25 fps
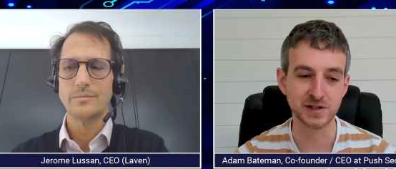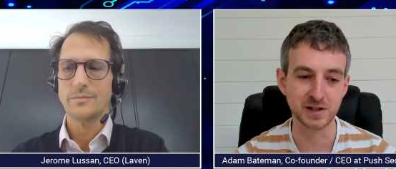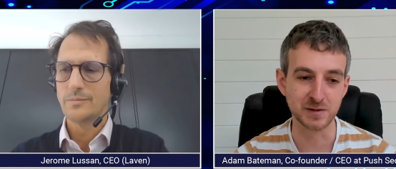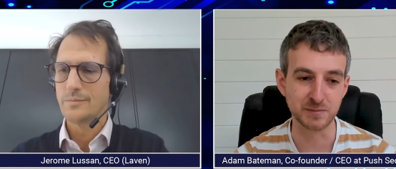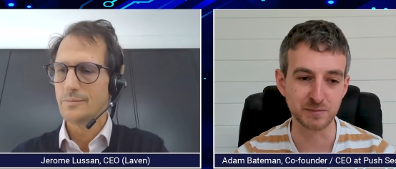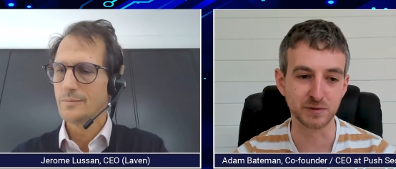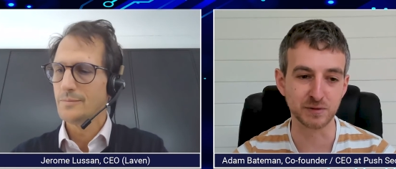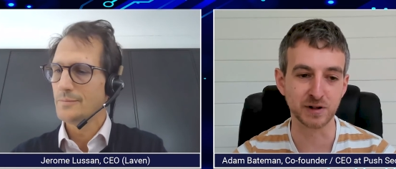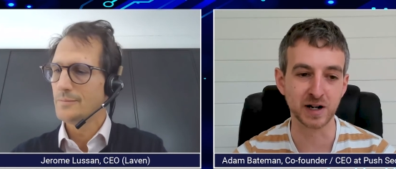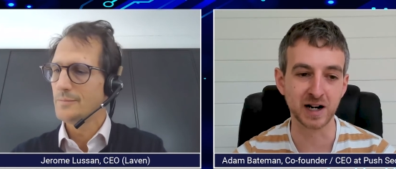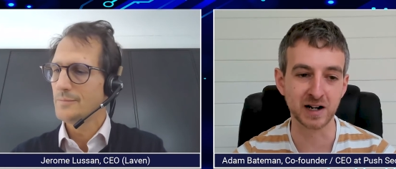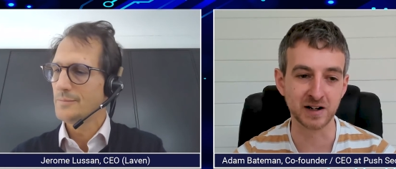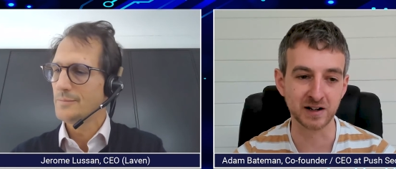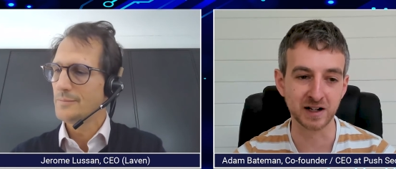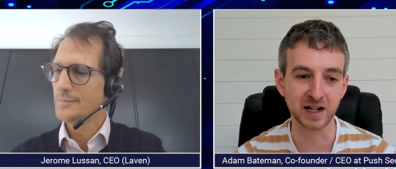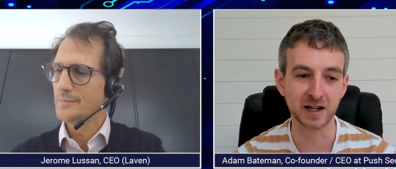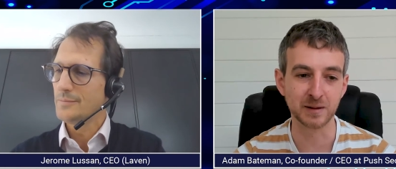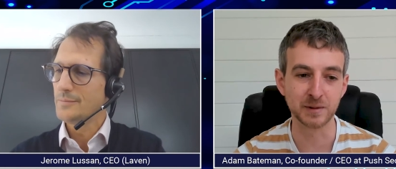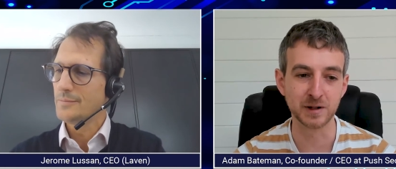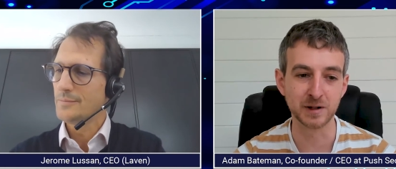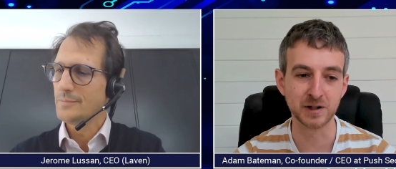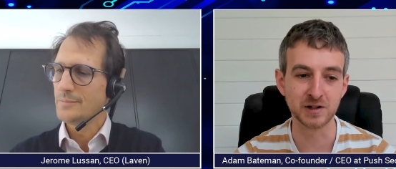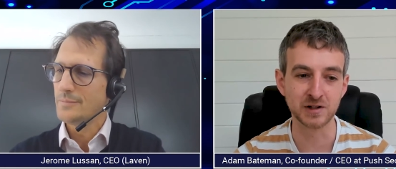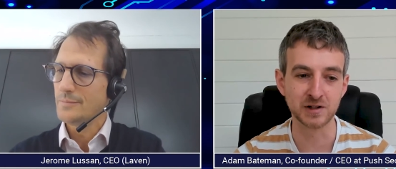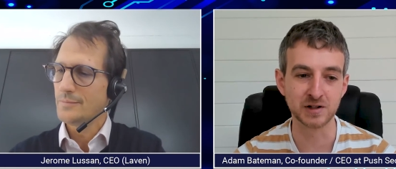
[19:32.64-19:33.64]
Speaker 1: Is it brand
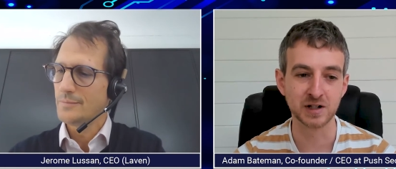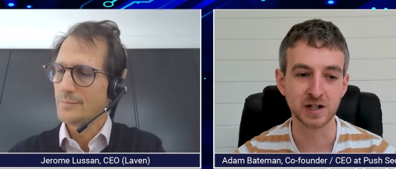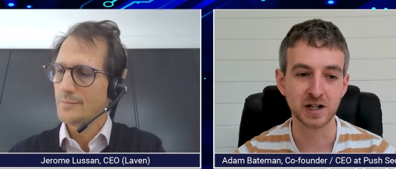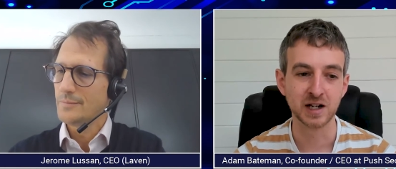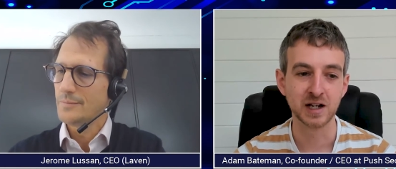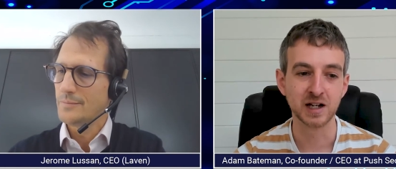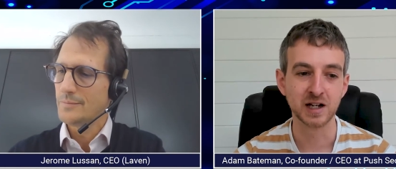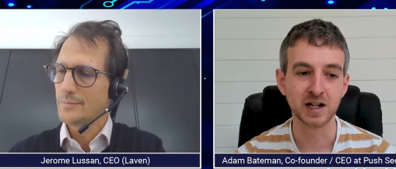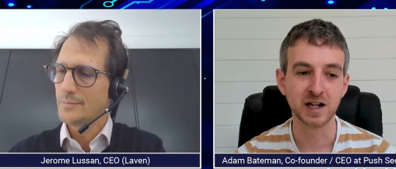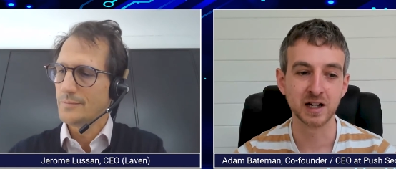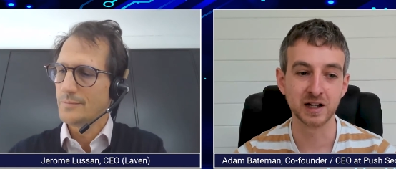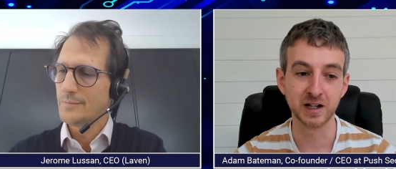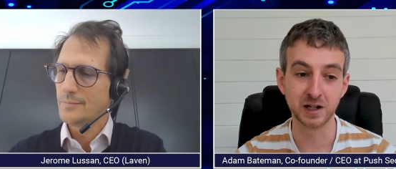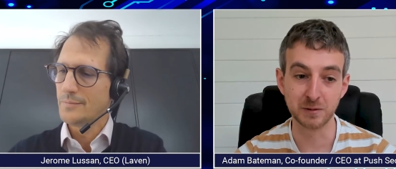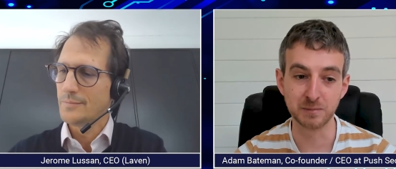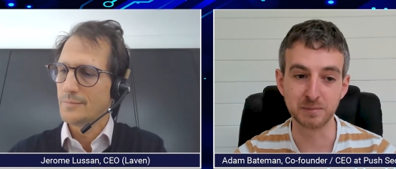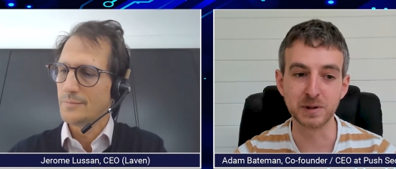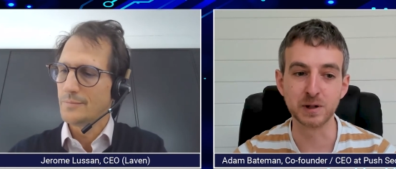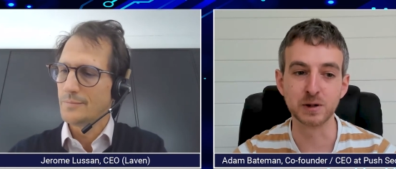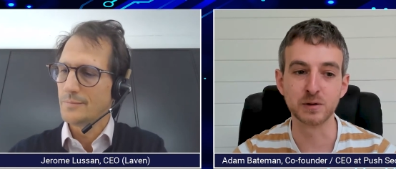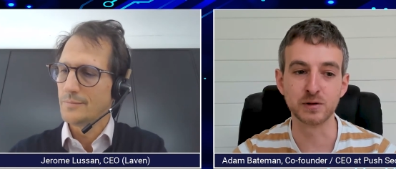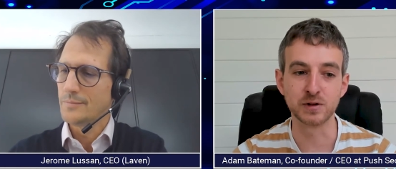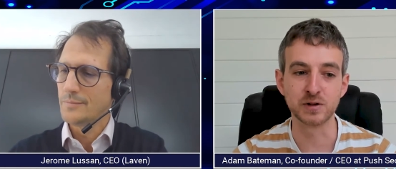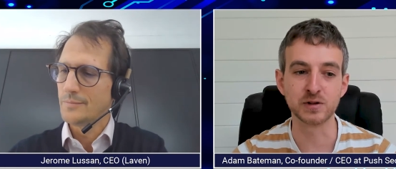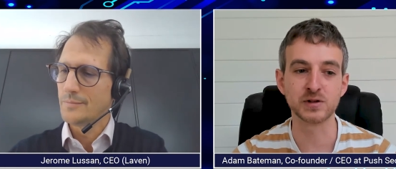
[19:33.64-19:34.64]
damage? And then you
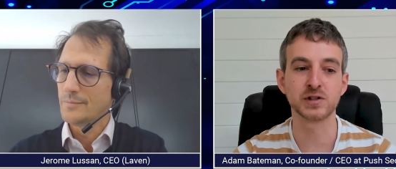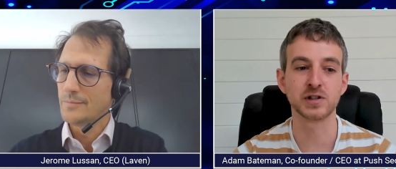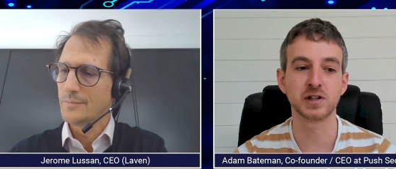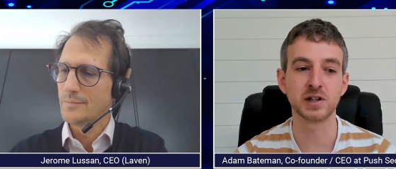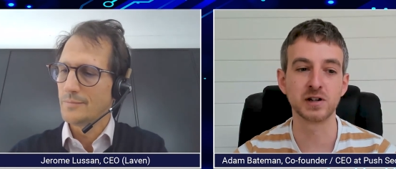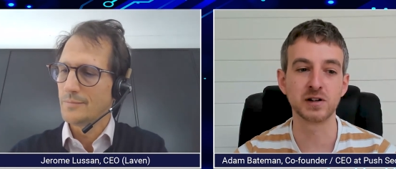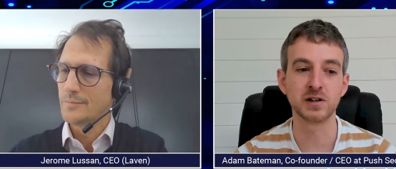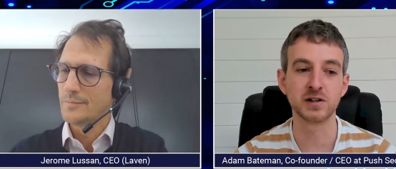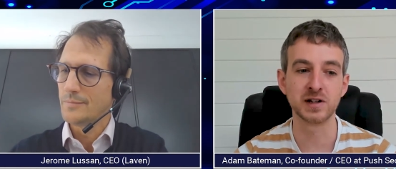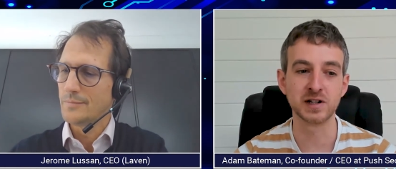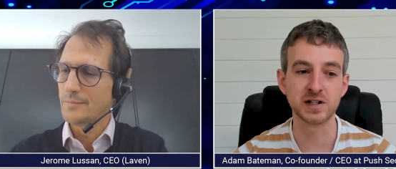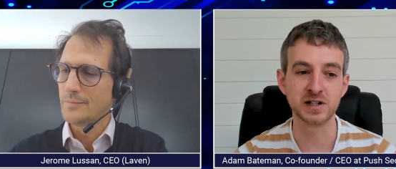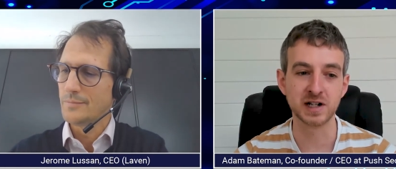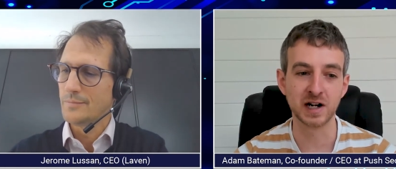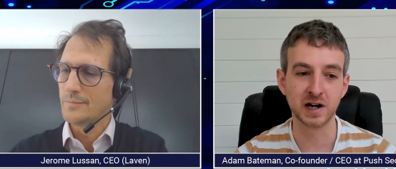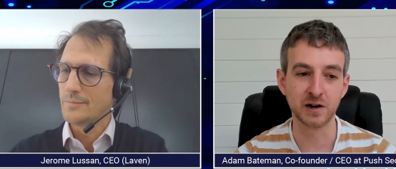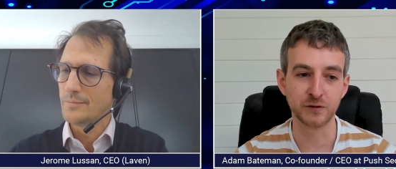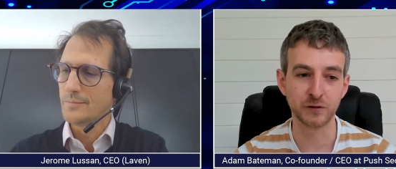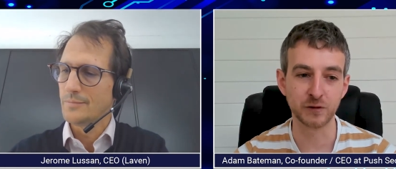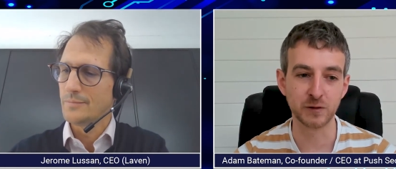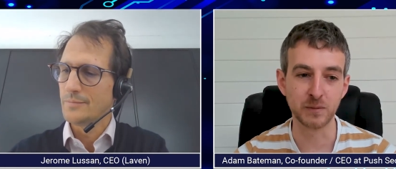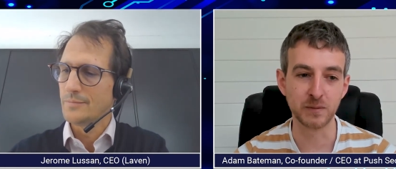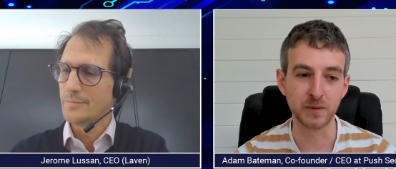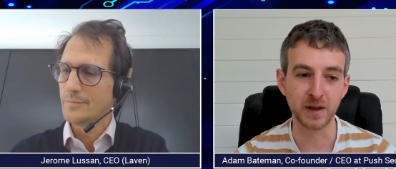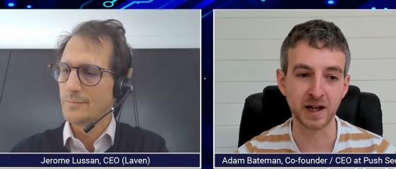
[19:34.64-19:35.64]
build your security out
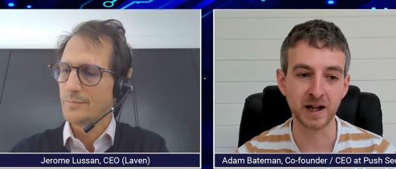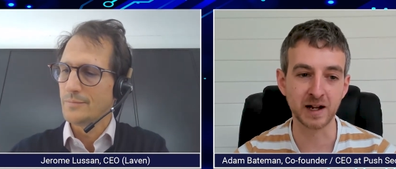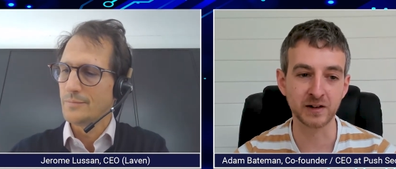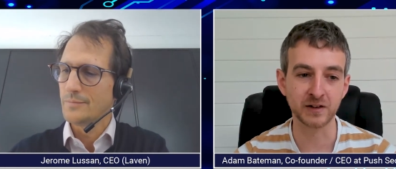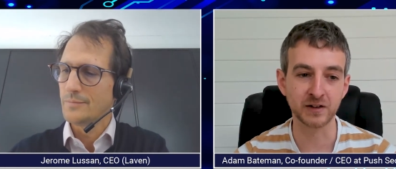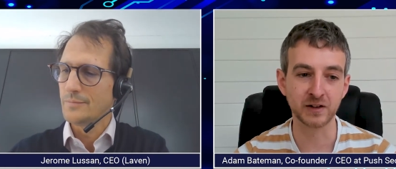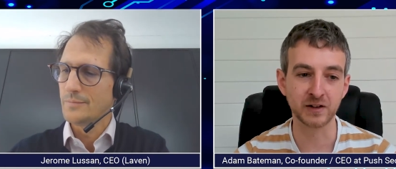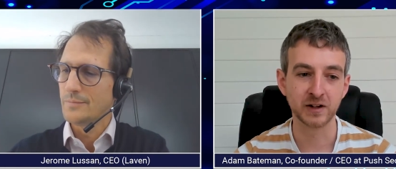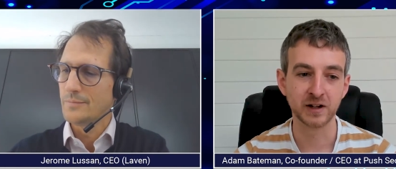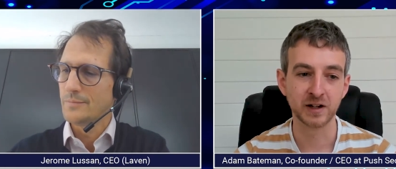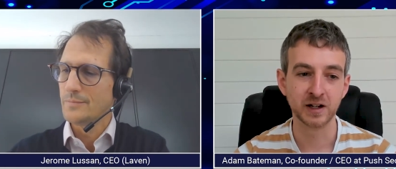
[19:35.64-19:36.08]
from that.